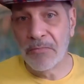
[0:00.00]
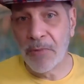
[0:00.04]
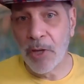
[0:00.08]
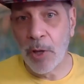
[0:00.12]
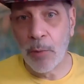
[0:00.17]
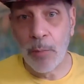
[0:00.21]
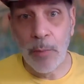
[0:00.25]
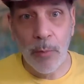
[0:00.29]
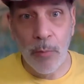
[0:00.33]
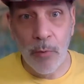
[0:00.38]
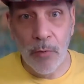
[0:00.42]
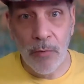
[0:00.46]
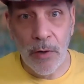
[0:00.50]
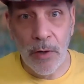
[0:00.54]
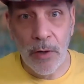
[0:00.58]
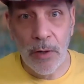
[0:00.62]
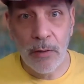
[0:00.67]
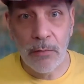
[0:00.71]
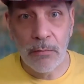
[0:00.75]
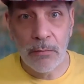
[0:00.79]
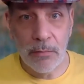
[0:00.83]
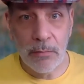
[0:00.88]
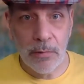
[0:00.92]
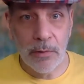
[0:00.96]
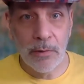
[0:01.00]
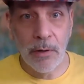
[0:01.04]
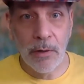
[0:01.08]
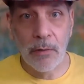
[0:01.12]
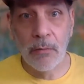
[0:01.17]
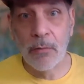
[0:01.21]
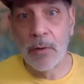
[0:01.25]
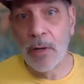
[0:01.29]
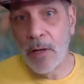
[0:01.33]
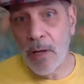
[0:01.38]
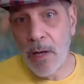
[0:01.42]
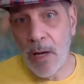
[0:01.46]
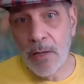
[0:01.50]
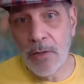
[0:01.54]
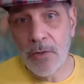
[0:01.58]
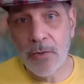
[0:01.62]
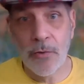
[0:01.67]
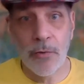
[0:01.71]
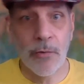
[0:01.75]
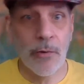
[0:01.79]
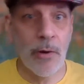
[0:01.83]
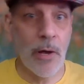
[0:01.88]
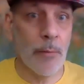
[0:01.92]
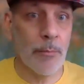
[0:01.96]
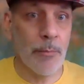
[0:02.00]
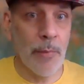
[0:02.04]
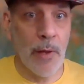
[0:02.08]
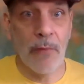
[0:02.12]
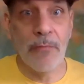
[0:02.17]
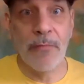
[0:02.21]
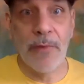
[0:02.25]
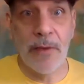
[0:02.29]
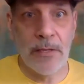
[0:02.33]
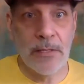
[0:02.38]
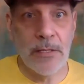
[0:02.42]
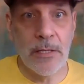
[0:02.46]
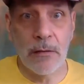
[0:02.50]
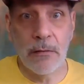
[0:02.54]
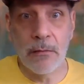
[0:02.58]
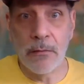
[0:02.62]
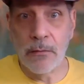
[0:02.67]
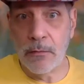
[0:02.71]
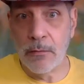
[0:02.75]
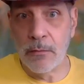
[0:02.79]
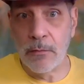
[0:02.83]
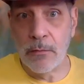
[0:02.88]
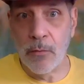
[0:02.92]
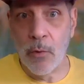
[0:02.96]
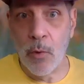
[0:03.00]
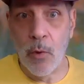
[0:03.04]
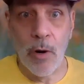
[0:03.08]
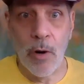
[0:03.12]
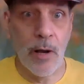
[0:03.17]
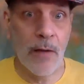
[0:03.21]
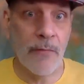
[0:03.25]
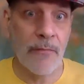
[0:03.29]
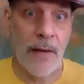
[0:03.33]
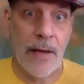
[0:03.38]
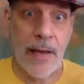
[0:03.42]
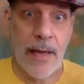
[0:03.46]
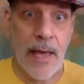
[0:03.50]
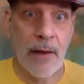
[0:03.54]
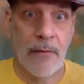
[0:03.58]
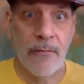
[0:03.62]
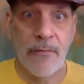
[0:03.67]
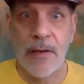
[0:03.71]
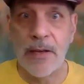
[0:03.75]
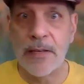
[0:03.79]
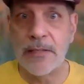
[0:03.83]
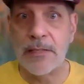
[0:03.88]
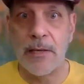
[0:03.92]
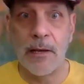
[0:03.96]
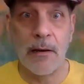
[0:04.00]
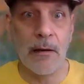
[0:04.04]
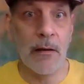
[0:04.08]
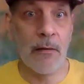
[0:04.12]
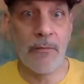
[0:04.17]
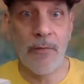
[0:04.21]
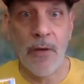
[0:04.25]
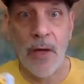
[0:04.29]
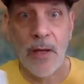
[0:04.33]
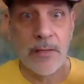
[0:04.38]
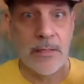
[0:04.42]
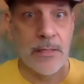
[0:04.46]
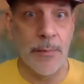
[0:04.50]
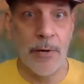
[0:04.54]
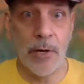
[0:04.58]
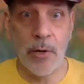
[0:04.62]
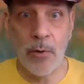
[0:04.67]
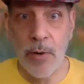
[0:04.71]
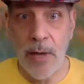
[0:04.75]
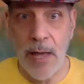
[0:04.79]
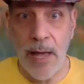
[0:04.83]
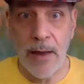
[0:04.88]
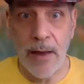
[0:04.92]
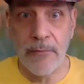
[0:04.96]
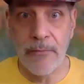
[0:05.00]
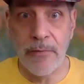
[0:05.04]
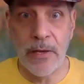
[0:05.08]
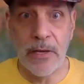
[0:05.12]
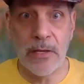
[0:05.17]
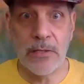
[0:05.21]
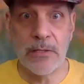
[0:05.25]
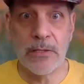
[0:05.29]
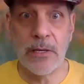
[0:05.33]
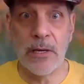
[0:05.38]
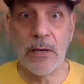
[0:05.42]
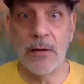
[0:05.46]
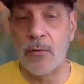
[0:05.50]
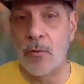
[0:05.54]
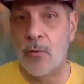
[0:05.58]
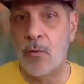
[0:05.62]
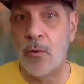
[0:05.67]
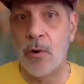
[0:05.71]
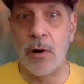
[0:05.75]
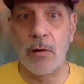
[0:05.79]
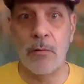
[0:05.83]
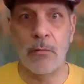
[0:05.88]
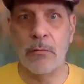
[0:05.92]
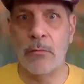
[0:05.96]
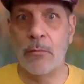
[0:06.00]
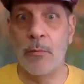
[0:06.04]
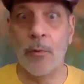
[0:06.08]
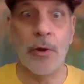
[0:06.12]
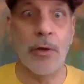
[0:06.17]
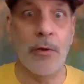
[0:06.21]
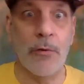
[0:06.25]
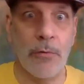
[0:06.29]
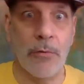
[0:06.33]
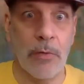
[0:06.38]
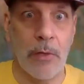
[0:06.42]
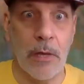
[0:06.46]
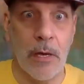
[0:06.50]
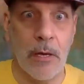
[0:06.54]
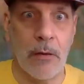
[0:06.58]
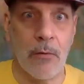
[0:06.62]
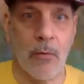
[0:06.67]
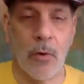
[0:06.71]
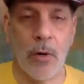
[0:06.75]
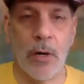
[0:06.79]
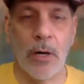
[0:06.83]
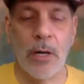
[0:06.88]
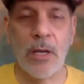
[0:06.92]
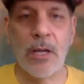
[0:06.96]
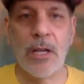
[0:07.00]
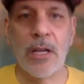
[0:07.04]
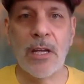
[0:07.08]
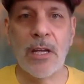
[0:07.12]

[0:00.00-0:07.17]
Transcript: Can we move on? You know, yeah, I screwed up. I'll fix it. Or if I can't fix it, I'll find somebody who can fix it. Or what do you think? Or